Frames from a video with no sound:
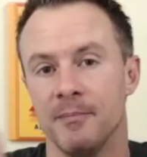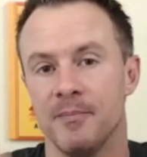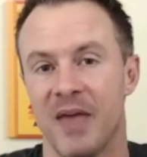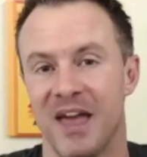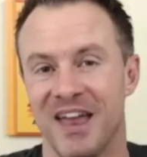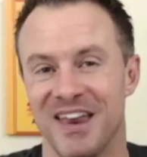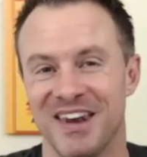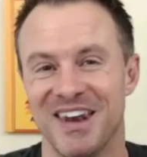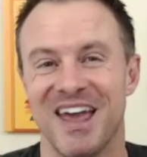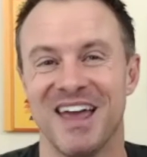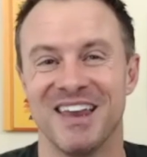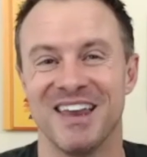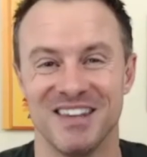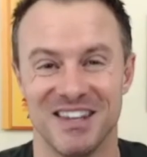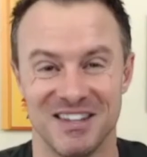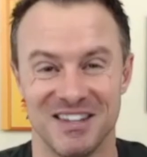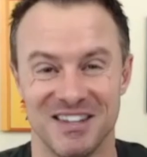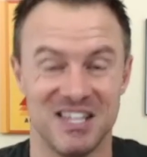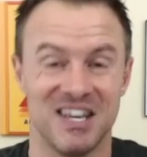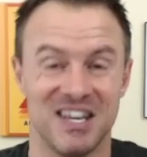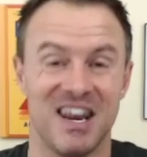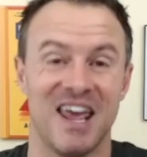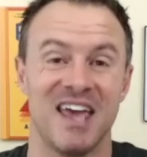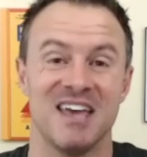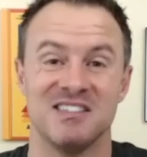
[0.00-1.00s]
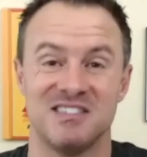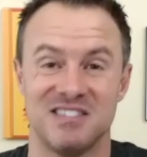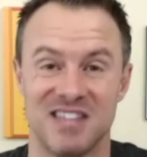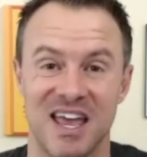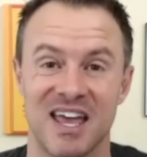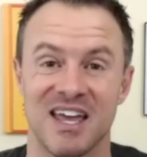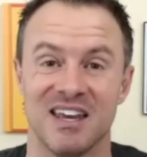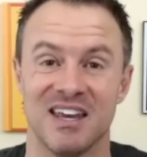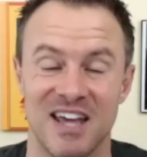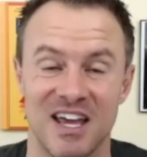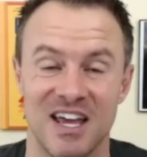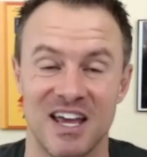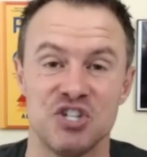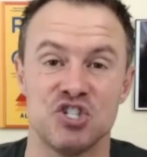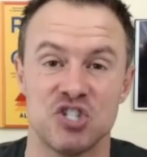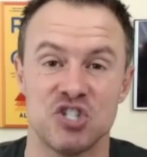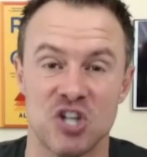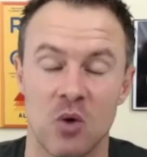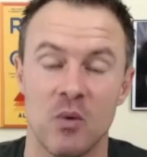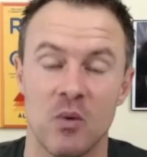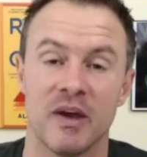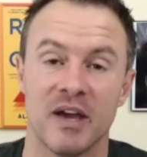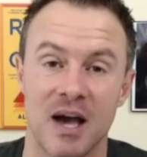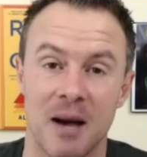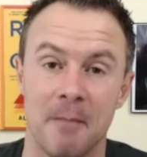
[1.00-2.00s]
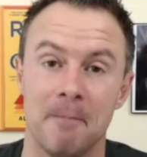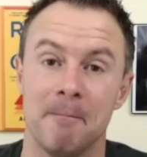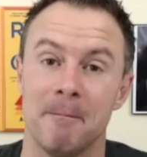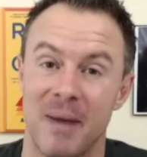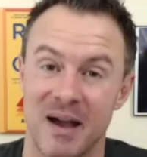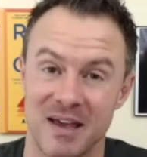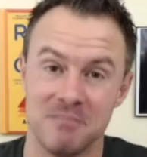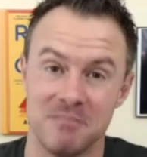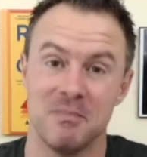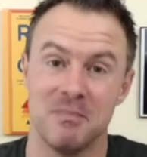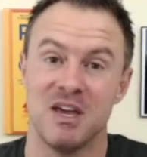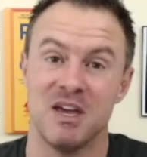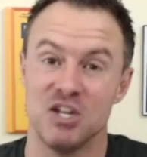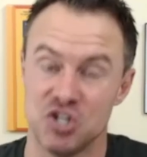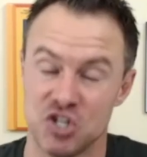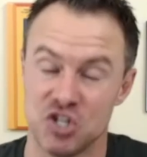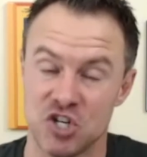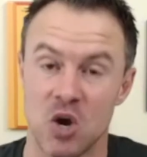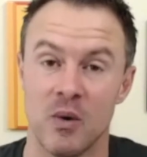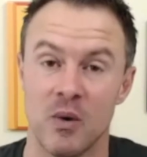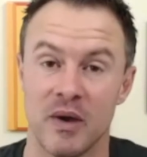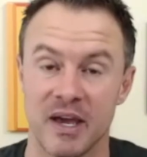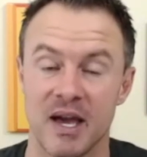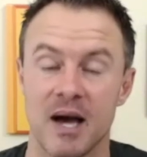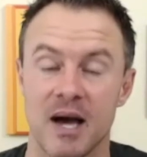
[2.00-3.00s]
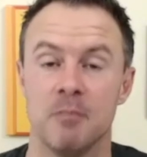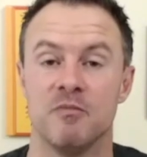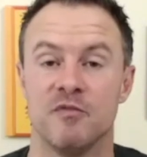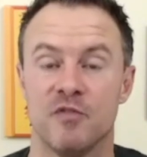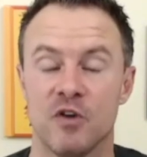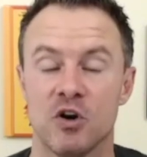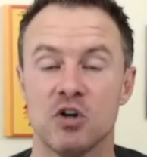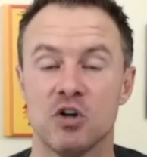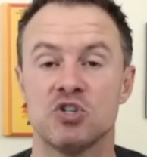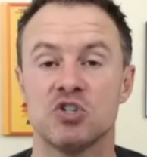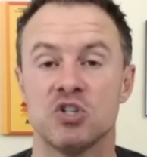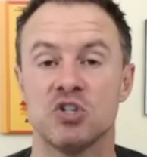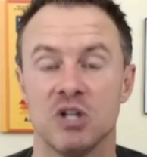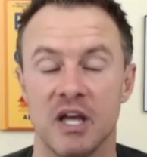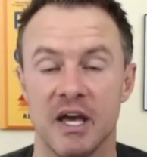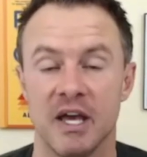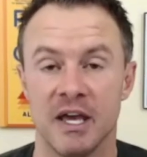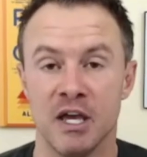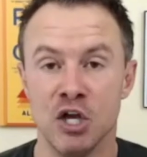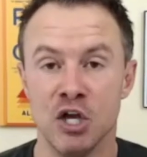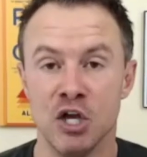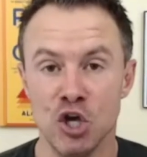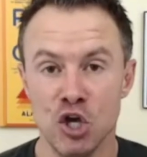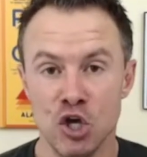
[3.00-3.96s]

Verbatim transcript: And, and in today's day and age, showing up might mean showing up virtually.